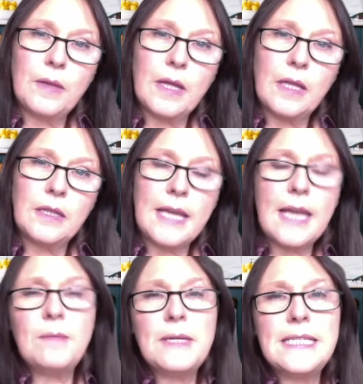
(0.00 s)
The
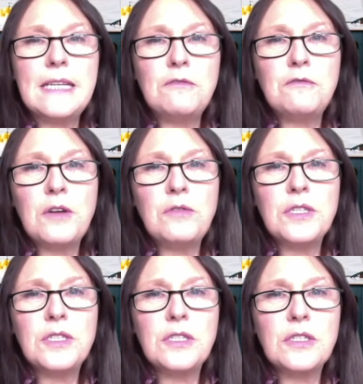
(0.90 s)
ABC
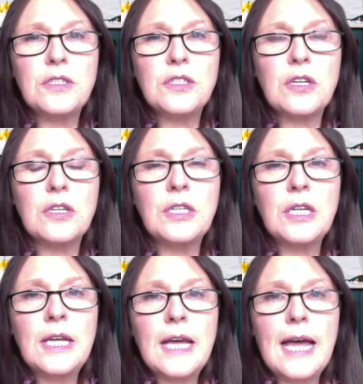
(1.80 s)
focuses on
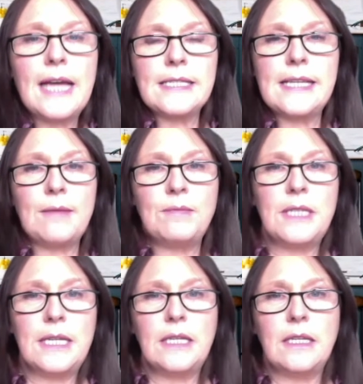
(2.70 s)

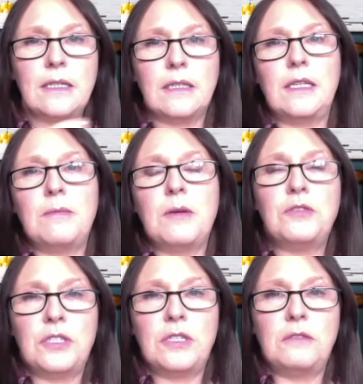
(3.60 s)
accepting the
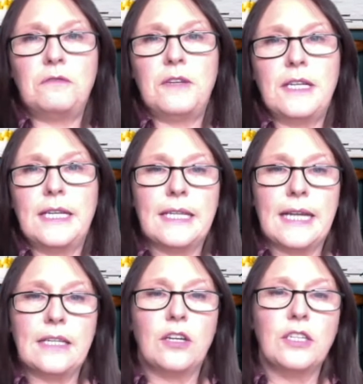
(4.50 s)
emotion that you're feeling and
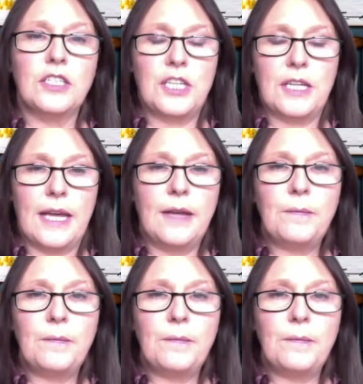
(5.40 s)
acknowledging it.